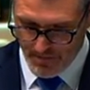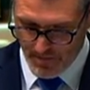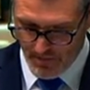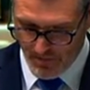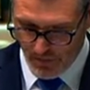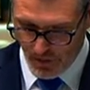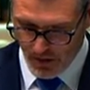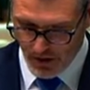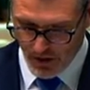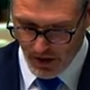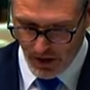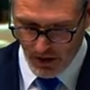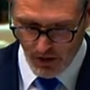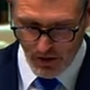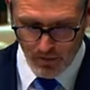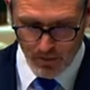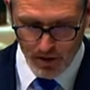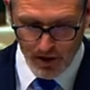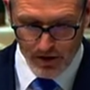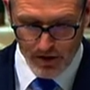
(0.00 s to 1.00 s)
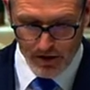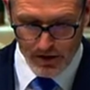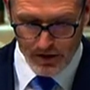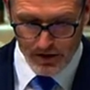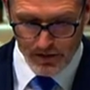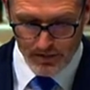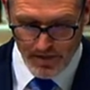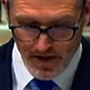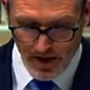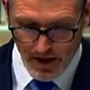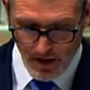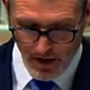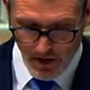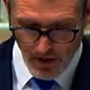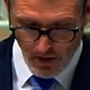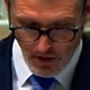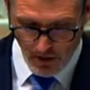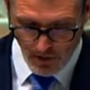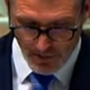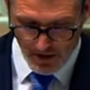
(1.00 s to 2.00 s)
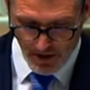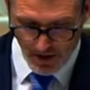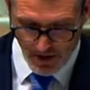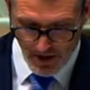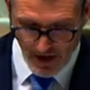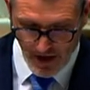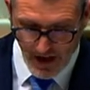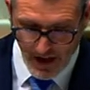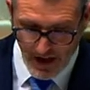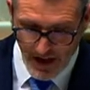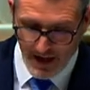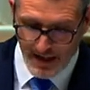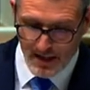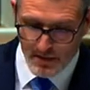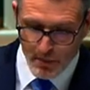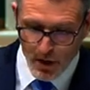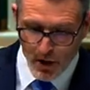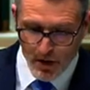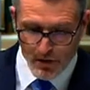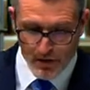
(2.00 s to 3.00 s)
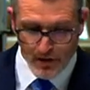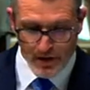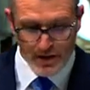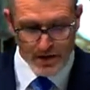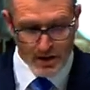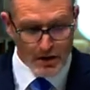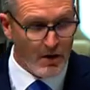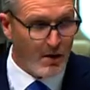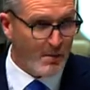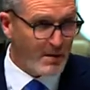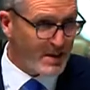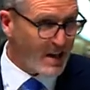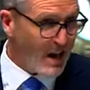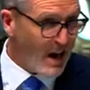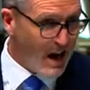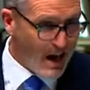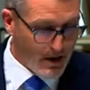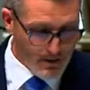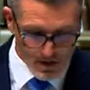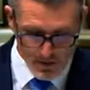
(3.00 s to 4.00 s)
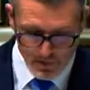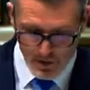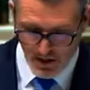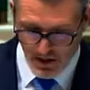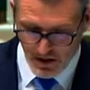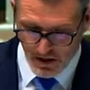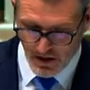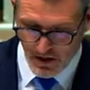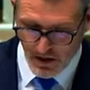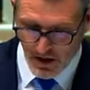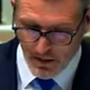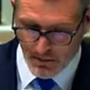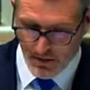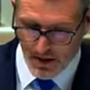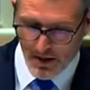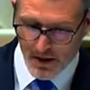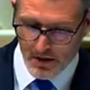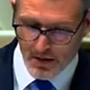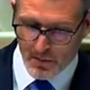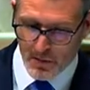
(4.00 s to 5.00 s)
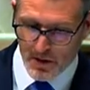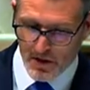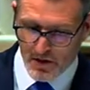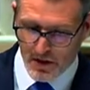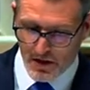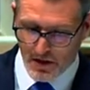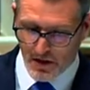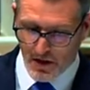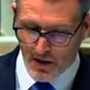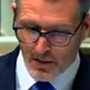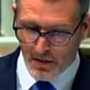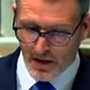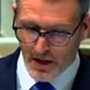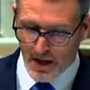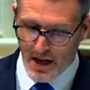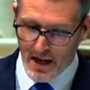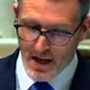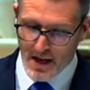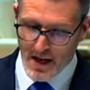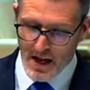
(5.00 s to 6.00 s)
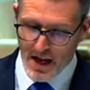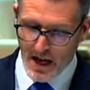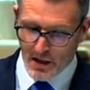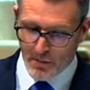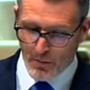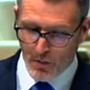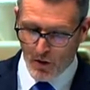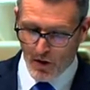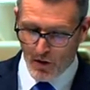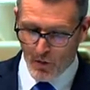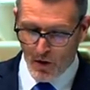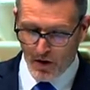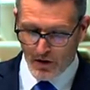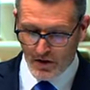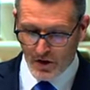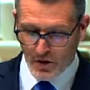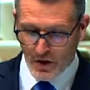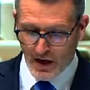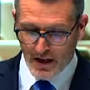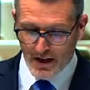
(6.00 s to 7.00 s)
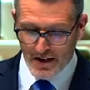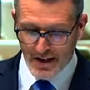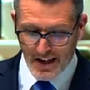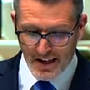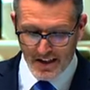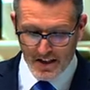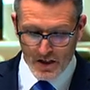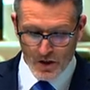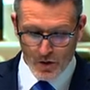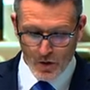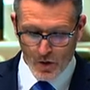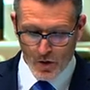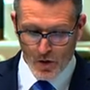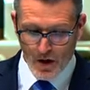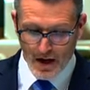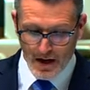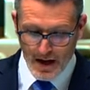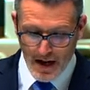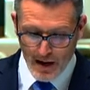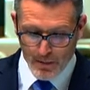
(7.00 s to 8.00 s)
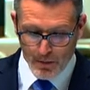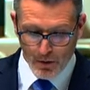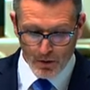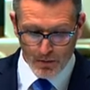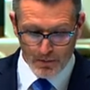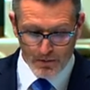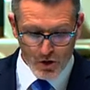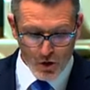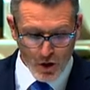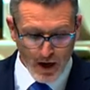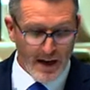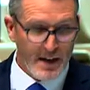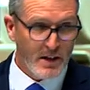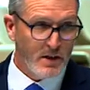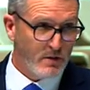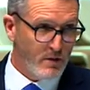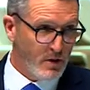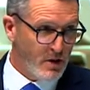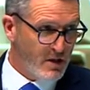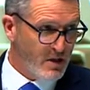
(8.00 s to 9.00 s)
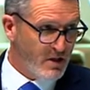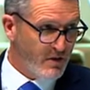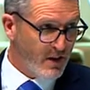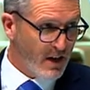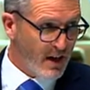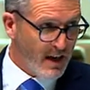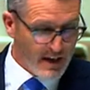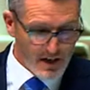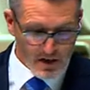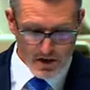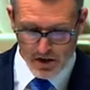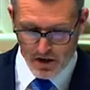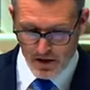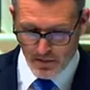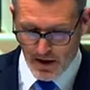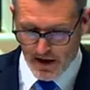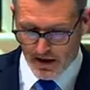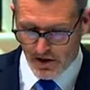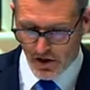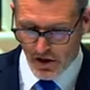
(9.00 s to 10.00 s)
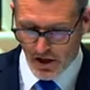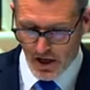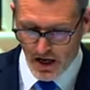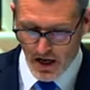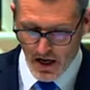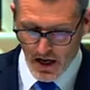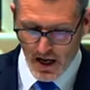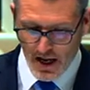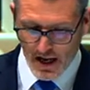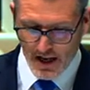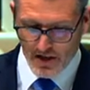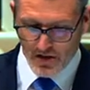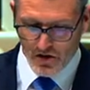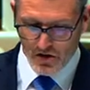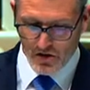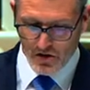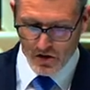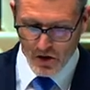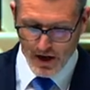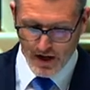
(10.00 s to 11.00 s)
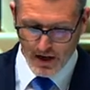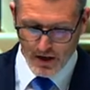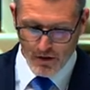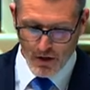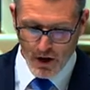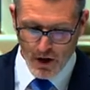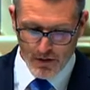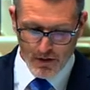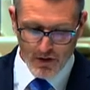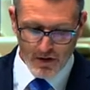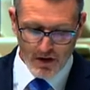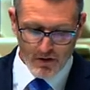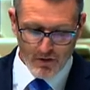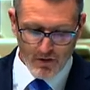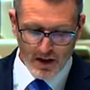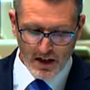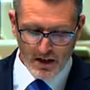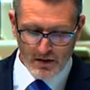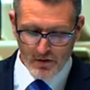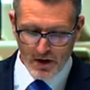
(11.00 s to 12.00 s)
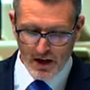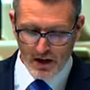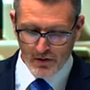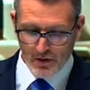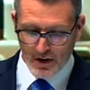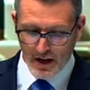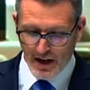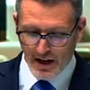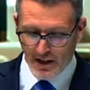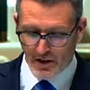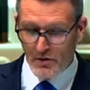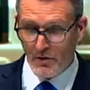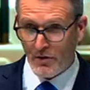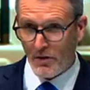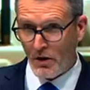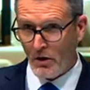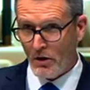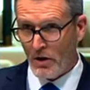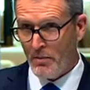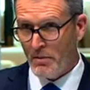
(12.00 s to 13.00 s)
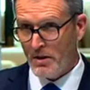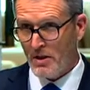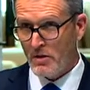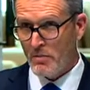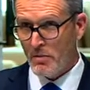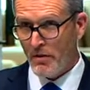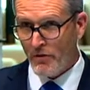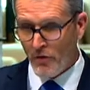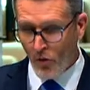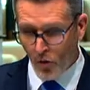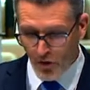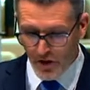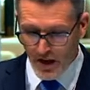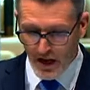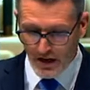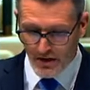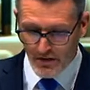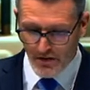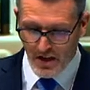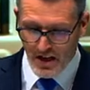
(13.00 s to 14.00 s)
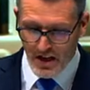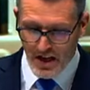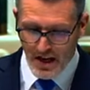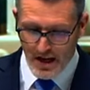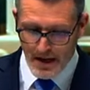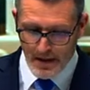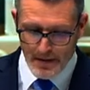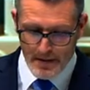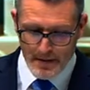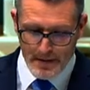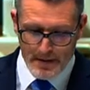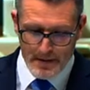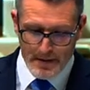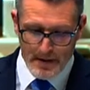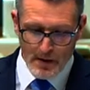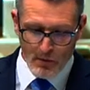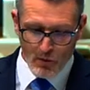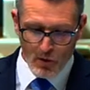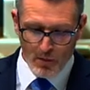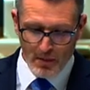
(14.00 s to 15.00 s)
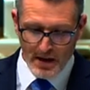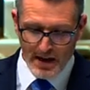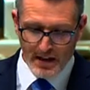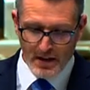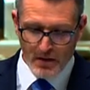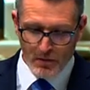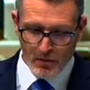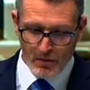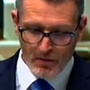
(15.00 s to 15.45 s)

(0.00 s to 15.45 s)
prosecuted by those opposite. In any case, both of these agreements are especially timely. They're especially timely at a point where Australia needs to enable trade diversification as much as trade growth, and the effective ratification of the agreements before the end of the year will mean that